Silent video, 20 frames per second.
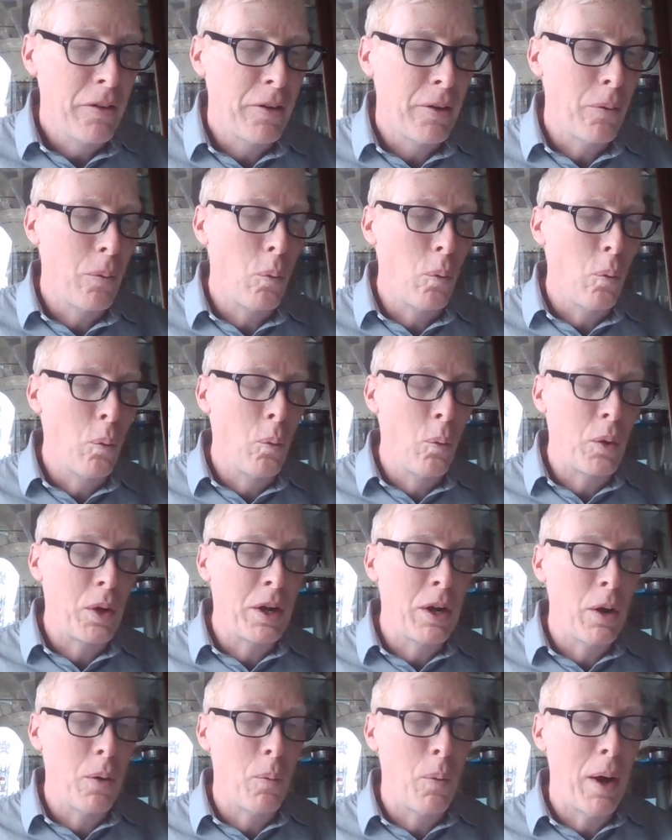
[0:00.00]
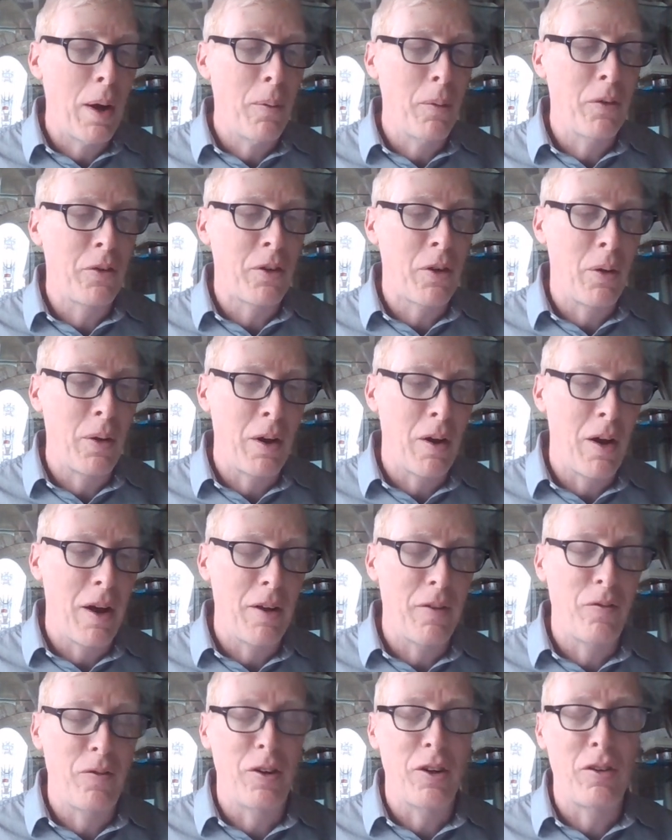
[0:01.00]
So, what was going
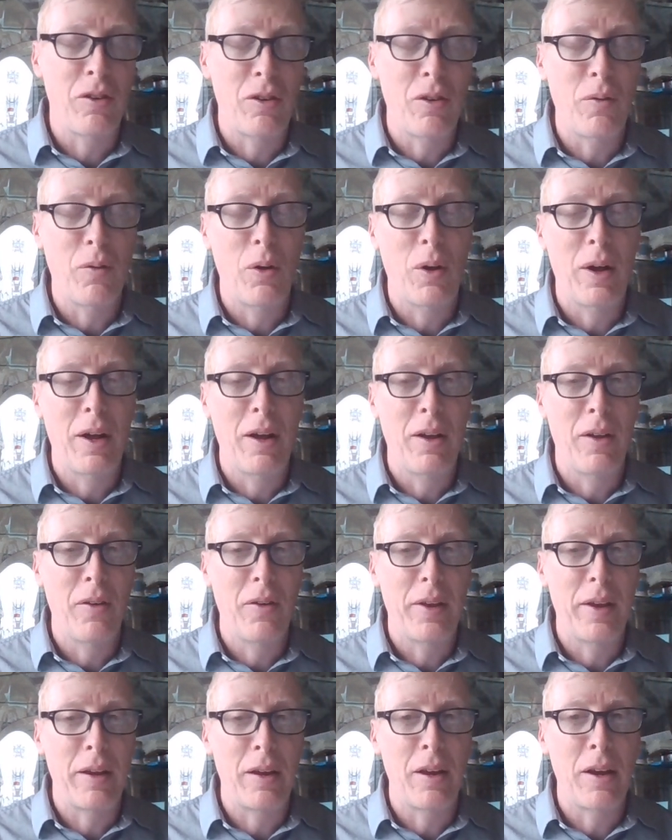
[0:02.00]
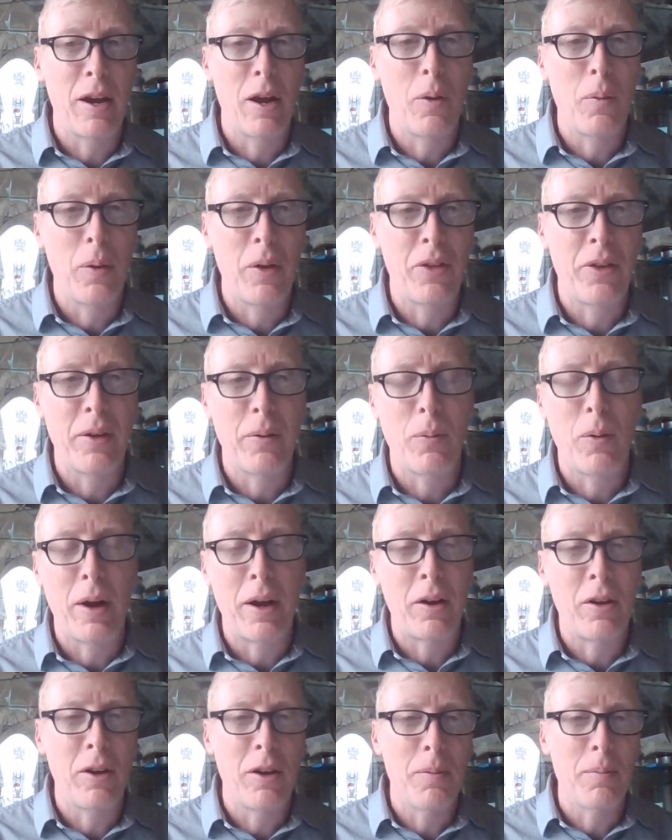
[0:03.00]
on? First of all, with it, why
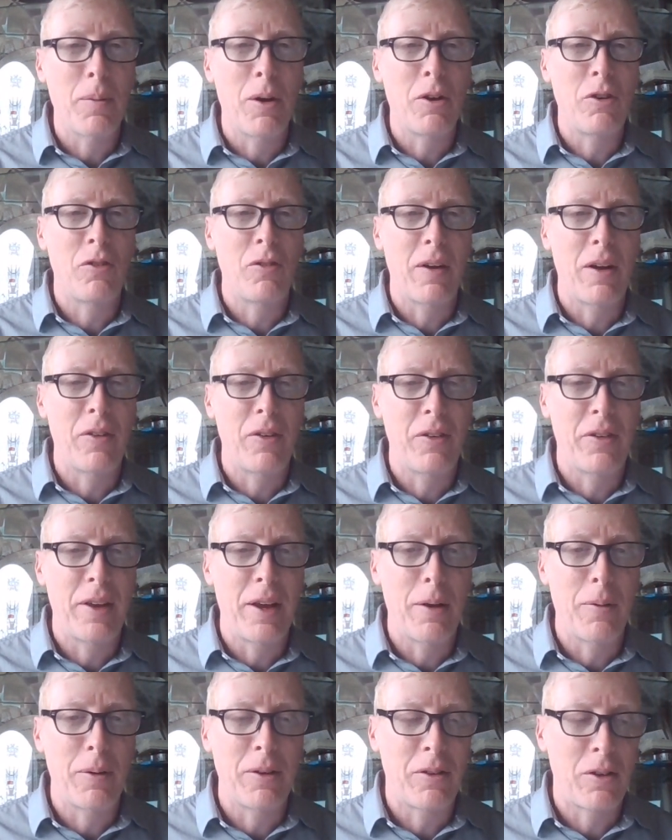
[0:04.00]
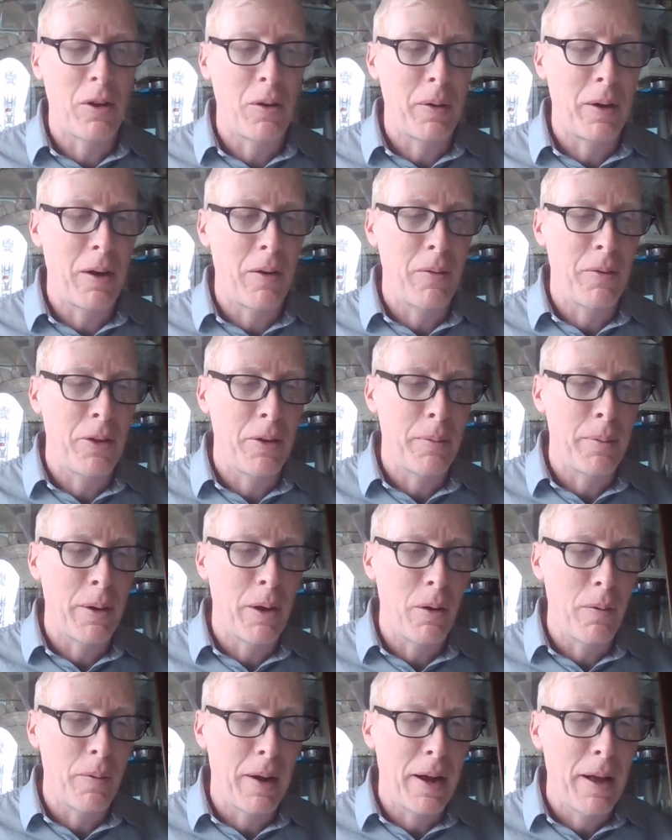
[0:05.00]
couldn't Moshe understand what's going on with the
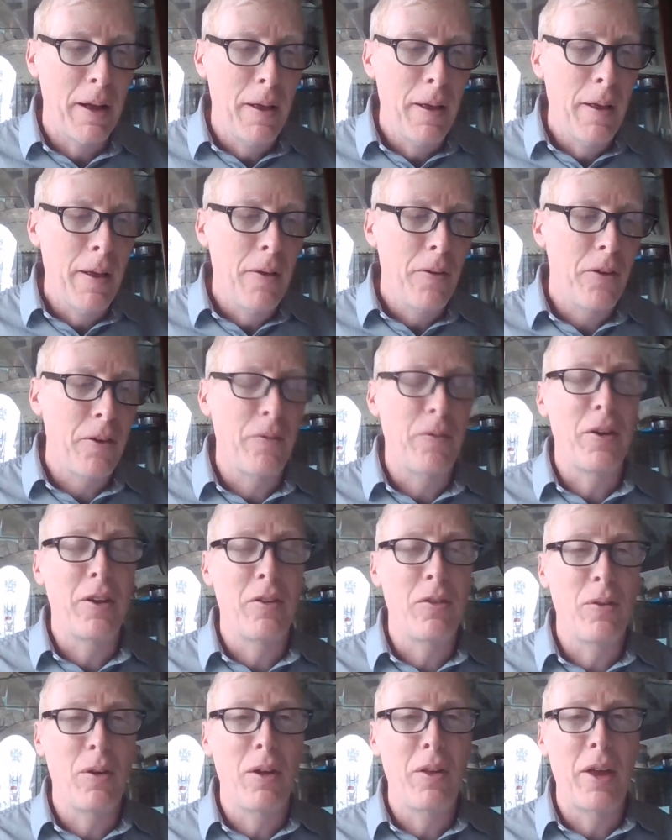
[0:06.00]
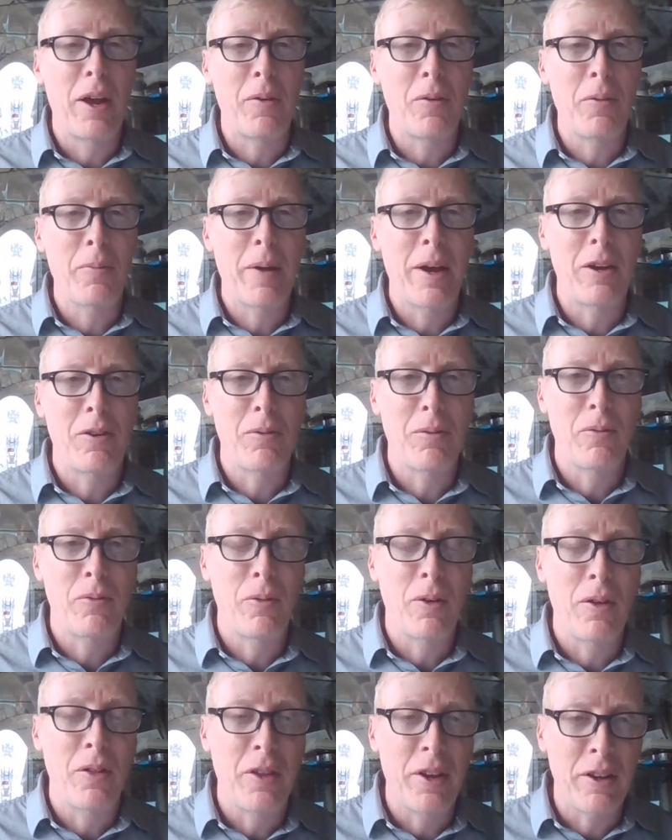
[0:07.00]
menorah? So, first of all, like we mentioned
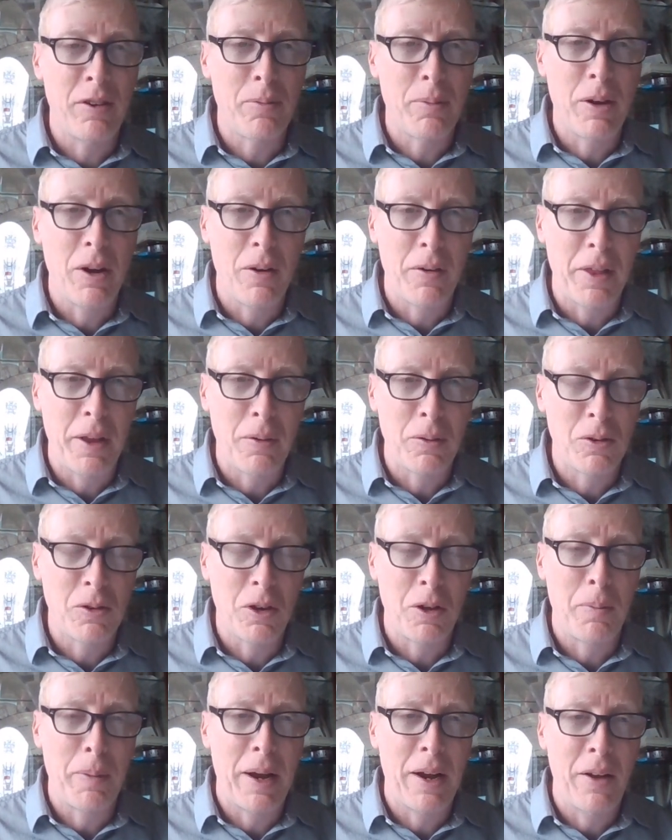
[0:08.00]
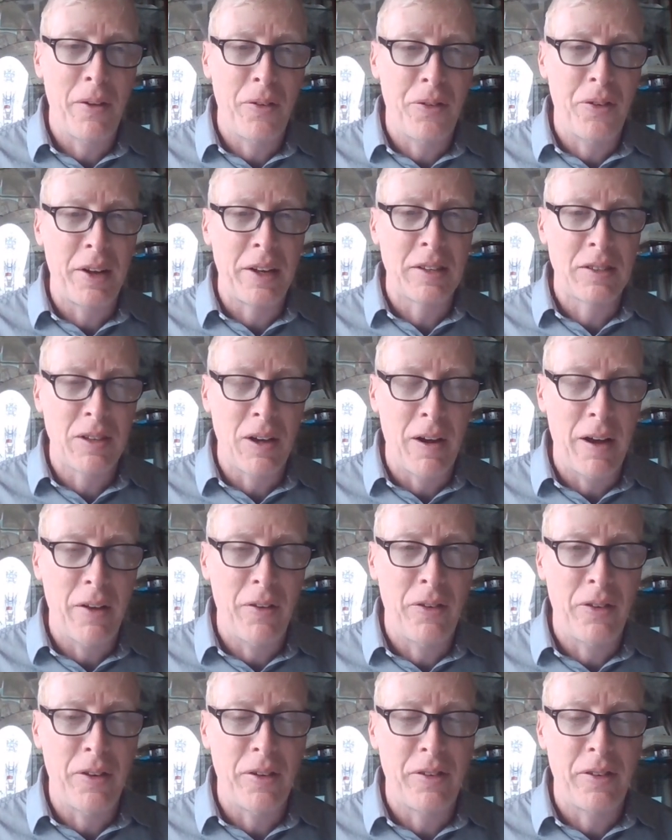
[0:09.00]
before, this menorah that we're talking about has 6
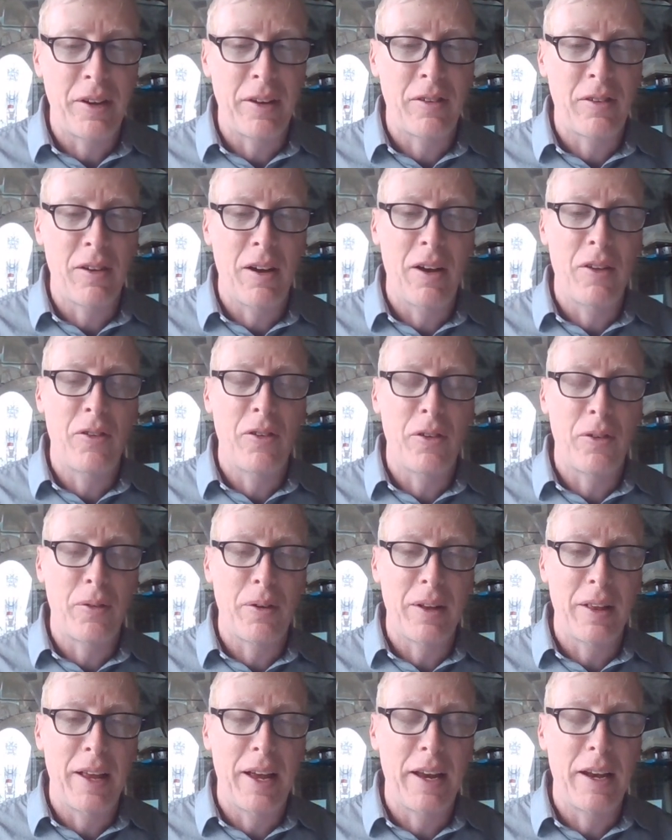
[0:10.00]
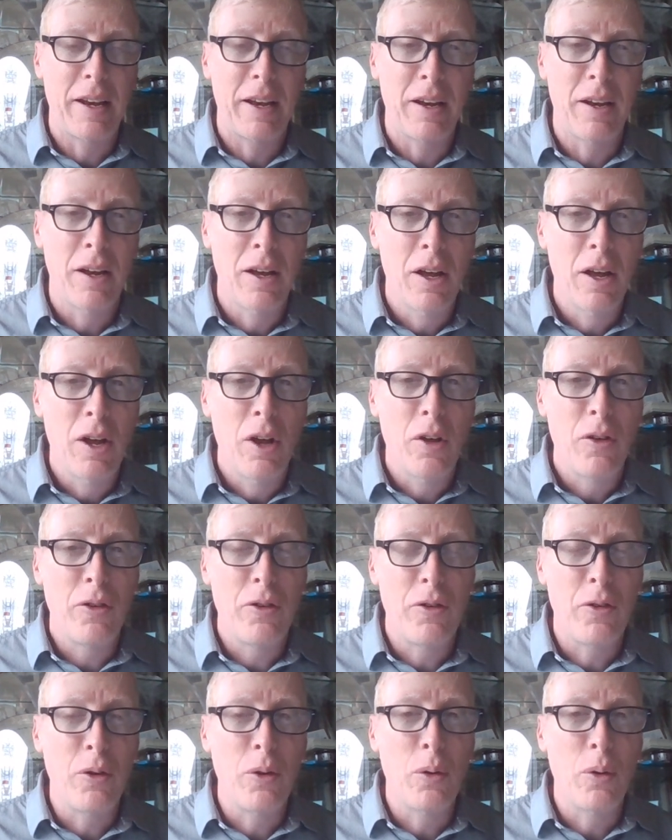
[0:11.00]
sides. The 6 sides is related
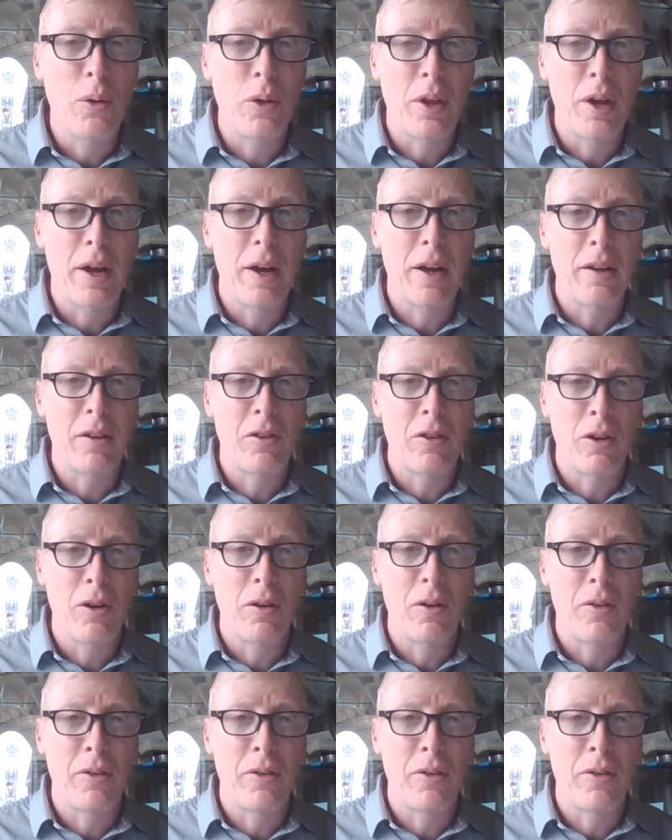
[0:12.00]
to the